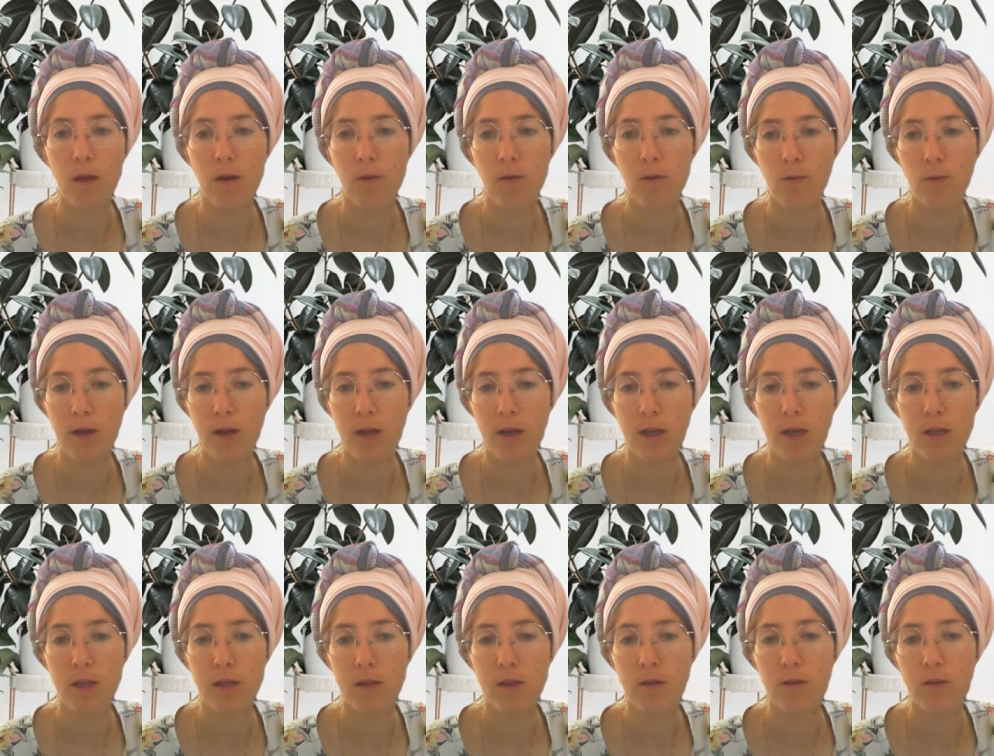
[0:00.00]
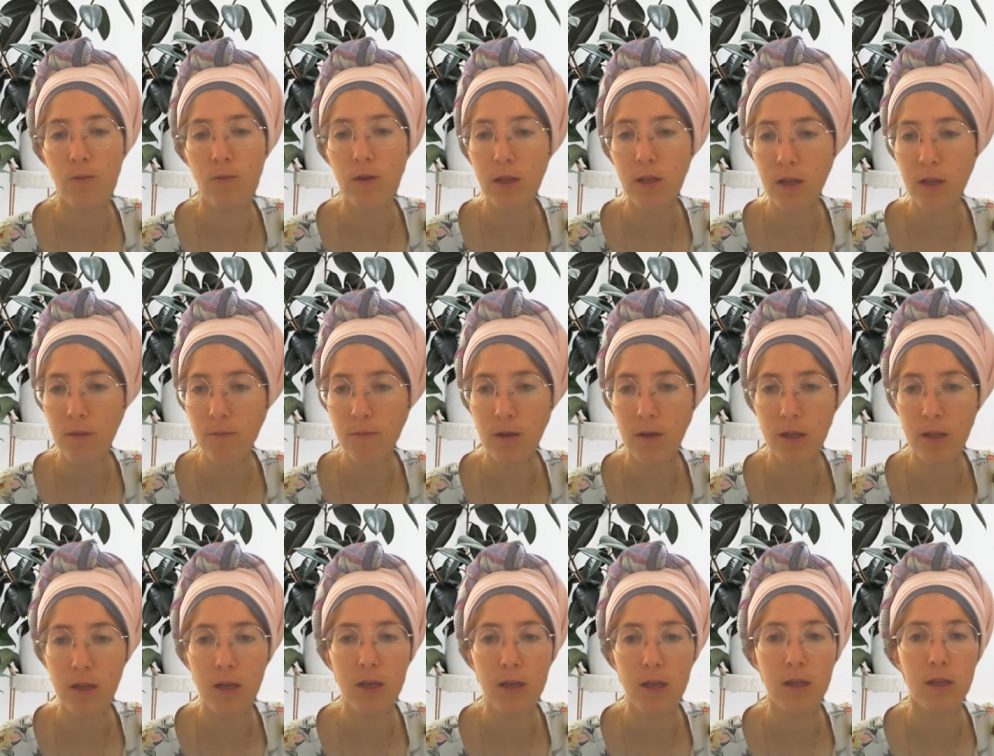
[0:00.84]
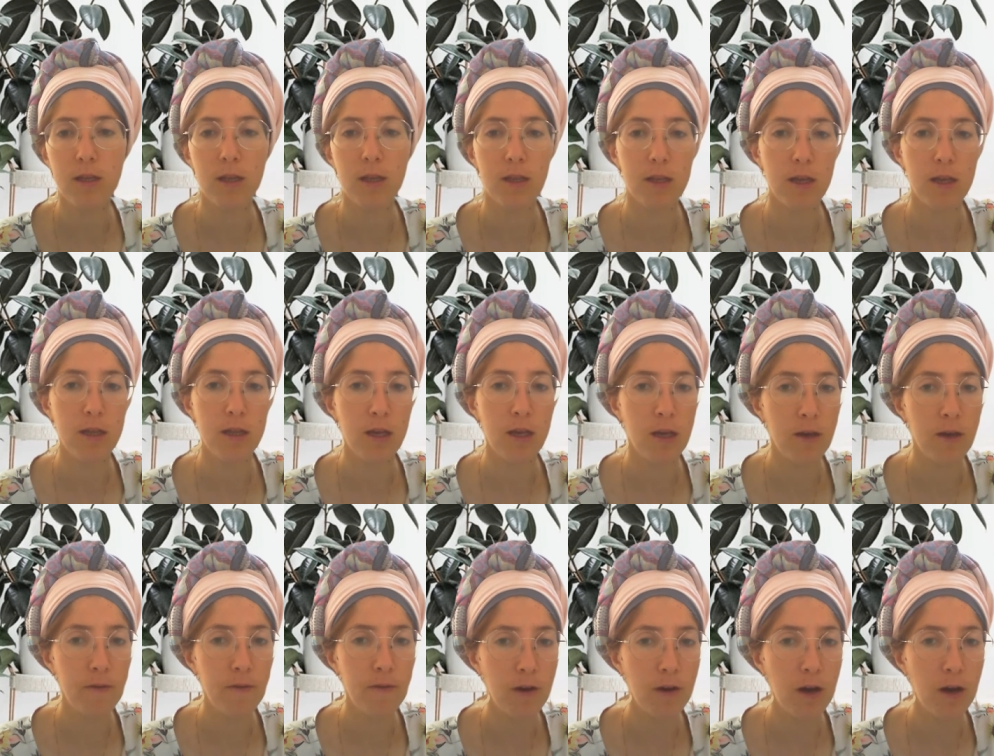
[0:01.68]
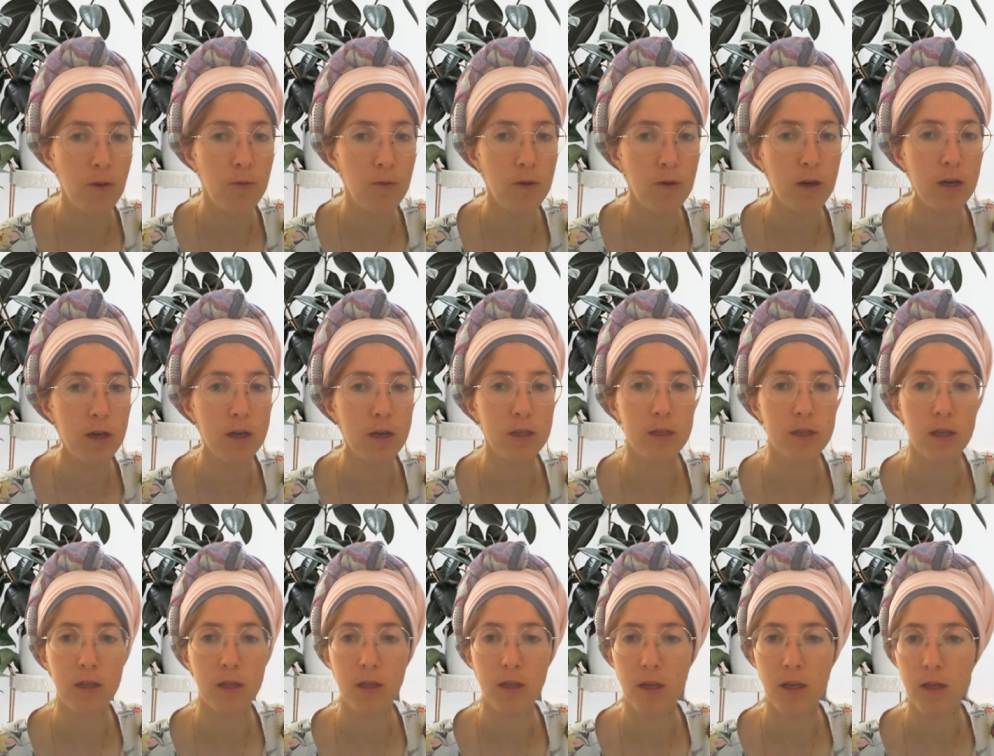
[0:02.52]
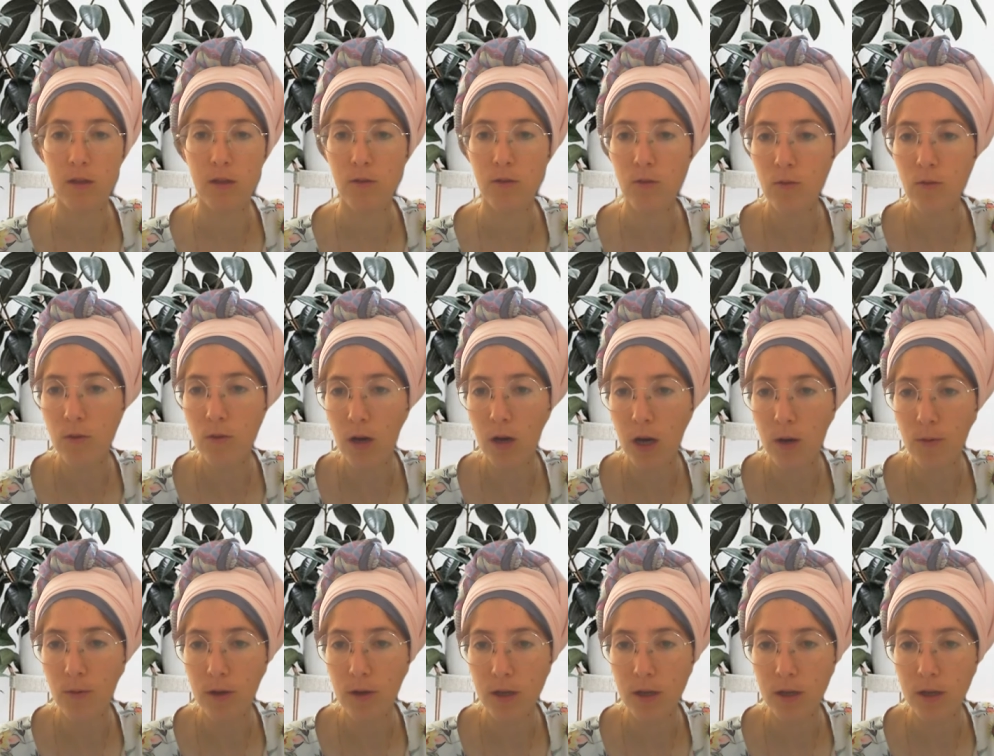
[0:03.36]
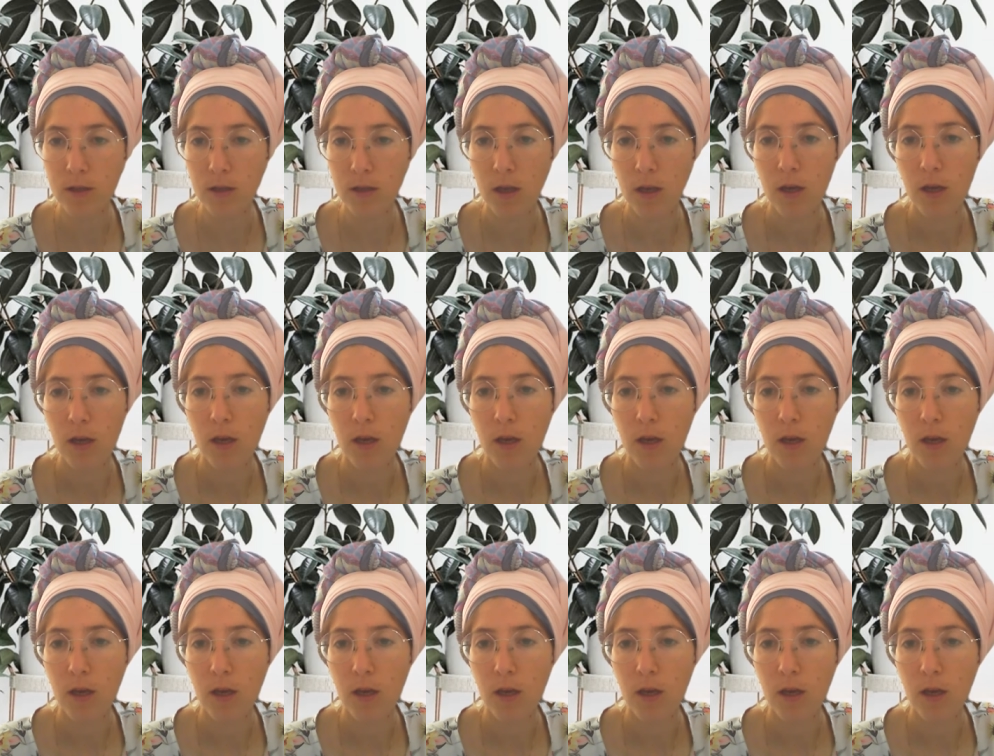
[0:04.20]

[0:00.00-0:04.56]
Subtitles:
wait 20 minutes and then half hours and then 2 hours.